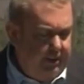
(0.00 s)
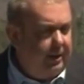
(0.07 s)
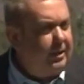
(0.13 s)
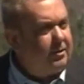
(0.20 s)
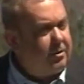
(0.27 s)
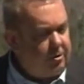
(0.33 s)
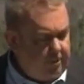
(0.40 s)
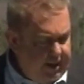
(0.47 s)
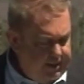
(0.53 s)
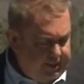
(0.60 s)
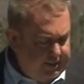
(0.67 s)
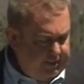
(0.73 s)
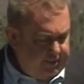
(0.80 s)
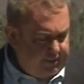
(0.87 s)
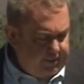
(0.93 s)
It
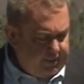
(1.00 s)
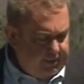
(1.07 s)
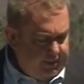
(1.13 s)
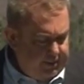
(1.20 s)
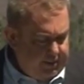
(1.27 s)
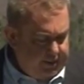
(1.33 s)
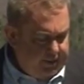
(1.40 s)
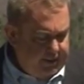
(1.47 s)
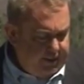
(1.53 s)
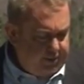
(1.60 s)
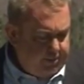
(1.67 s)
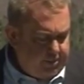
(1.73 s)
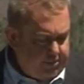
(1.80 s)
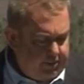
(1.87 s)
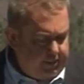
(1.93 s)
strengthens the
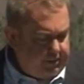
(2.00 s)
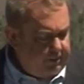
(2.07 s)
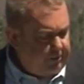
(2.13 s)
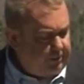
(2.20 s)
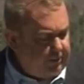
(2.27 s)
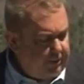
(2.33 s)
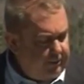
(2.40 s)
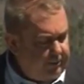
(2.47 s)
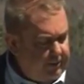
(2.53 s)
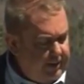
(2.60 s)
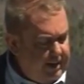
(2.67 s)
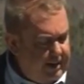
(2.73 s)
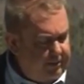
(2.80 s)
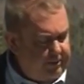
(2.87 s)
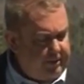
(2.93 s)
links between conserved
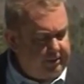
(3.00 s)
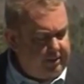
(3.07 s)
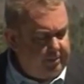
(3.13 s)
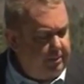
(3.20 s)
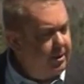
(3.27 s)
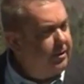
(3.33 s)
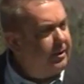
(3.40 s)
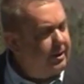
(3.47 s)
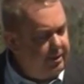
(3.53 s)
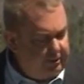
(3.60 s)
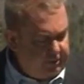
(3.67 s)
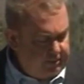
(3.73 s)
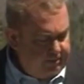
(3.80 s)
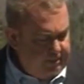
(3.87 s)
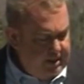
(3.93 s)
lands and
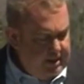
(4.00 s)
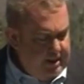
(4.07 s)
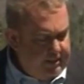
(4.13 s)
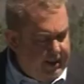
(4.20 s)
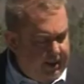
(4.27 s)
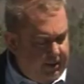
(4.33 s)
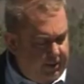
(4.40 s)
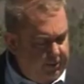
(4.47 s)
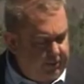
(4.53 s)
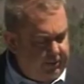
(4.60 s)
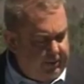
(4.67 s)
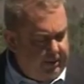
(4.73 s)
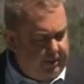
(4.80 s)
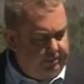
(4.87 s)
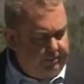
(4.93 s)
communities that
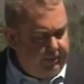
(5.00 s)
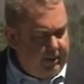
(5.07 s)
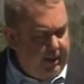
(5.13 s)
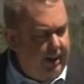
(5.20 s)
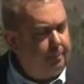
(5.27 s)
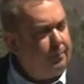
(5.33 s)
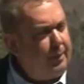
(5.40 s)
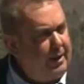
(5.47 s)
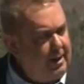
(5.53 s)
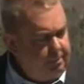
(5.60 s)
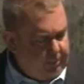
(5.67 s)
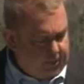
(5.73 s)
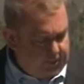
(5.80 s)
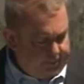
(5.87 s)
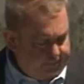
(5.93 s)
host them and
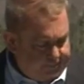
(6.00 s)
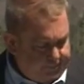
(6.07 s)
people.